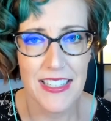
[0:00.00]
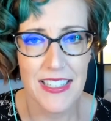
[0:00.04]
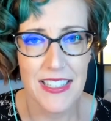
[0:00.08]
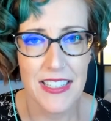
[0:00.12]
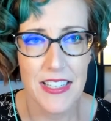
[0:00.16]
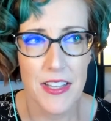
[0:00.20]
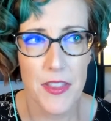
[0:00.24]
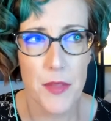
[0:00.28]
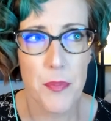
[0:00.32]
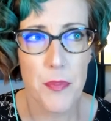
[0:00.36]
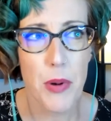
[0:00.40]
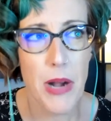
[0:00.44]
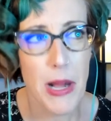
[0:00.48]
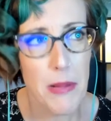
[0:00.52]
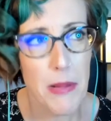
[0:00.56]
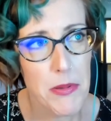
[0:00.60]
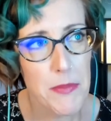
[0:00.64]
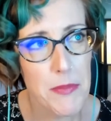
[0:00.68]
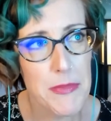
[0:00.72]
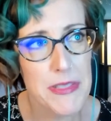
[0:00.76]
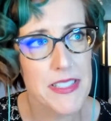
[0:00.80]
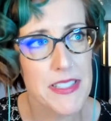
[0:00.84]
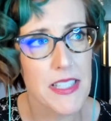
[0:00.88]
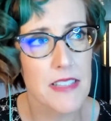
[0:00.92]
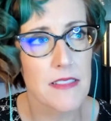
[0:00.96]
The
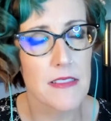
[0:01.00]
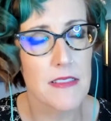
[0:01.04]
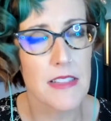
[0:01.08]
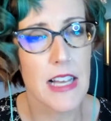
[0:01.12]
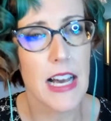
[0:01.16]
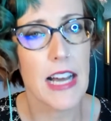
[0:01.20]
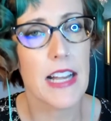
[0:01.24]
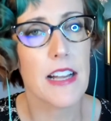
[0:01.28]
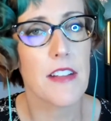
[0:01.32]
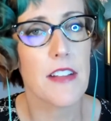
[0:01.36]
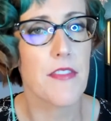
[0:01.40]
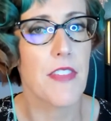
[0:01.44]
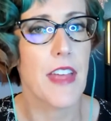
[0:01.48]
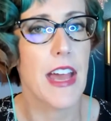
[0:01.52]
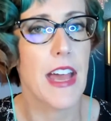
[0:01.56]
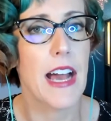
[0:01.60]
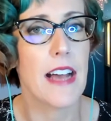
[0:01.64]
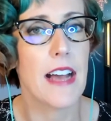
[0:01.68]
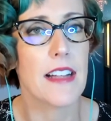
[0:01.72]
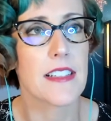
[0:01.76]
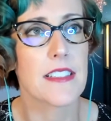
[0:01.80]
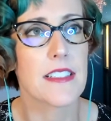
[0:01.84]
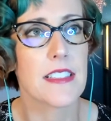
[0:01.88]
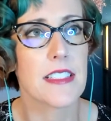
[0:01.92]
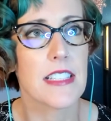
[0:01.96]
problem is a lot of
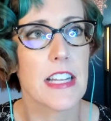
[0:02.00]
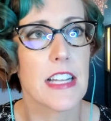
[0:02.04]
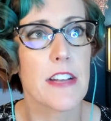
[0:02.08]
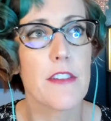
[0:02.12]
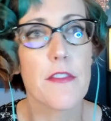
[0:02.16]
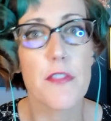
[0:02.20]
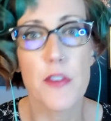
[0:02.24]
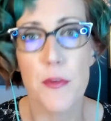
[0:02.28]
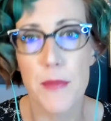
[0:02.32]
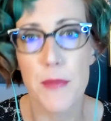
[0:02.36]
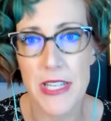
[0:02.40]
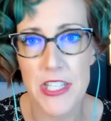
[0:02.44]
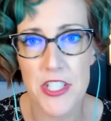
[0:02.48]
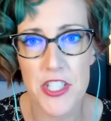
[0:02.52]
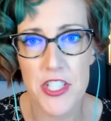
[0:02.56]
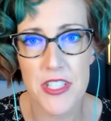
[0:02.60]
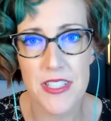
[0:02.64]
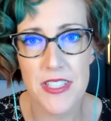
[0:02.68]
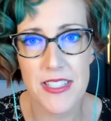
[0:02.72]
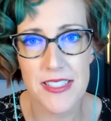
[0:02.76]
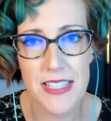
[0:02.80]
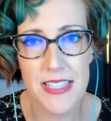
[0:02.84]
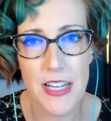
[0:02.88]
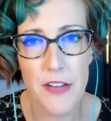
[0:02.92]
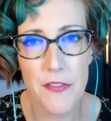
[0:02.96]
that
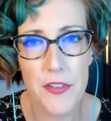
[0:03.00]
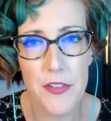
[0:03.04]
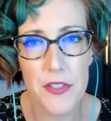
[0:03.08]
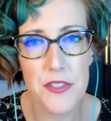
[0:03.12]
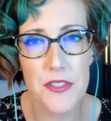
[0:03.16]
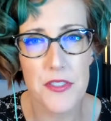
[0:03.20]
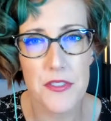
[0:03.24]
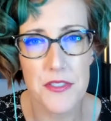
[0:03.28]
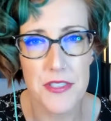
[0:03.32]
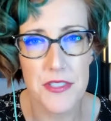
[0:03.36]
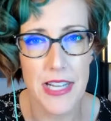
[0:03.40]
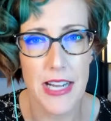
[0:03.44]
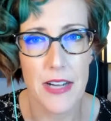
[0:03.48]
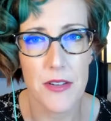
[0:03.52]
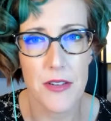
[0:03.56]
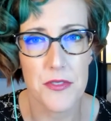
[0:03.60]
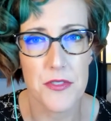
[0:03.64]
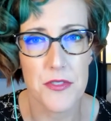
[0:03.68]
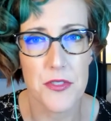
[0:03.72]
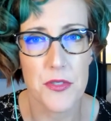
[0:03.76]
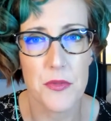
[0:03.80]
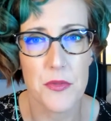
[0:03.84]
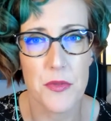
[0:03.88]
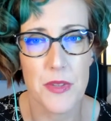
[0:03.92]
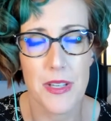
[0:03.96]
information does not filter down
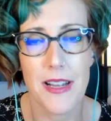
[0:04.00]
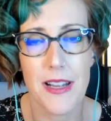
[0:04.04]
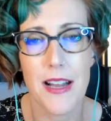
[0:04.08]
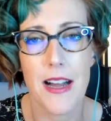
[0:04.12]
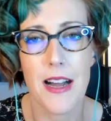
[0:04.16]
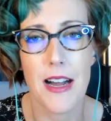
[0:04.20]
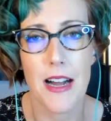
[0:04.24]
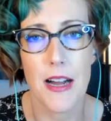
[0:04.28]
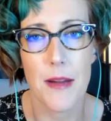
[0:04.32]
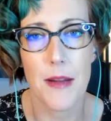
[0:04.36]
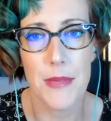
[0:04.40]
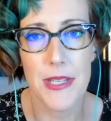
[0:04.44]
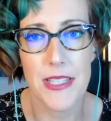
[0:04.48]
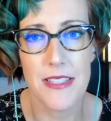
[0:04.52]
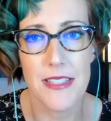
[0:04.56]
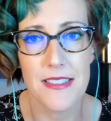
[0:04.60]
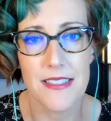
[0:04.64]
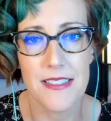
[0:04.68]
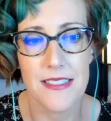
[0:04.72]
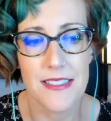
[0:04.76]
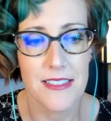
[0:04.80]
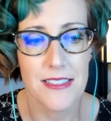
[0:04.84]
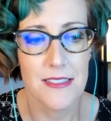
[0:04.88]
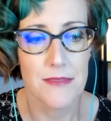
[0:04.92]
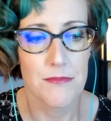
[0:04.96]
to the
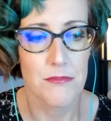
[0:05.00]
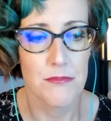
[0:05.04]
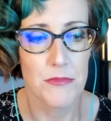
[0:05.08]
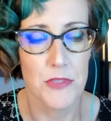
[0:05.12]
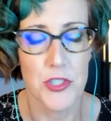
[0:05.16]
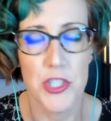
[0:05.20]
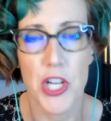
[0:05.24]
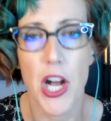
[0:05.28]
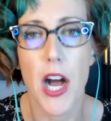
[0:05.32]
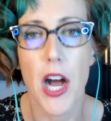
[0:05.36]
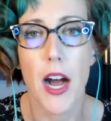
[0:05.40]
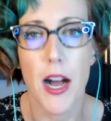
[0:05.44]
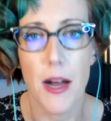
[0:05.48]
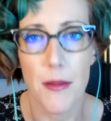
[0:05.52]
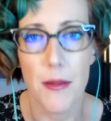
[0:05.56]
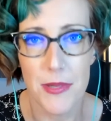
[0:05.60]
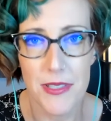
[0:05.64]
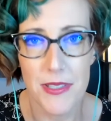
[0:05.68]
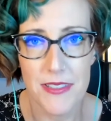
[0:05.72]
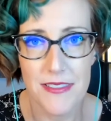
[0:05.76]
common job,